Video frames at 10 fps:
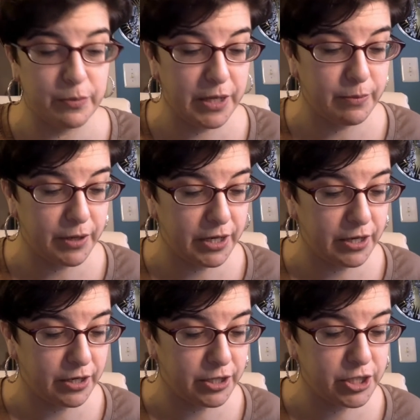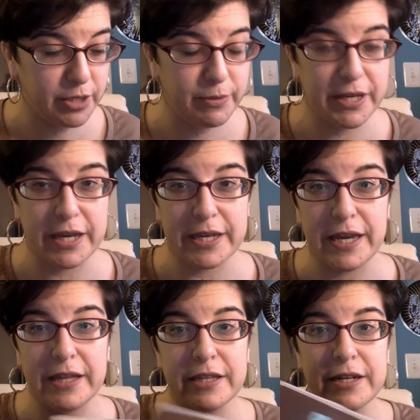made by Jamie Cat
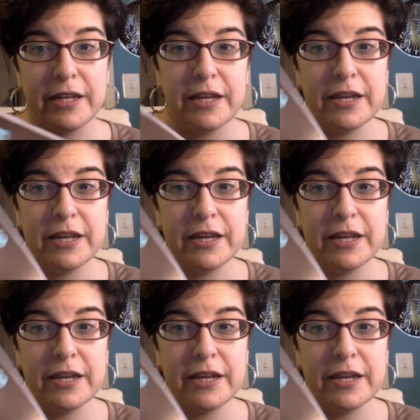Callan.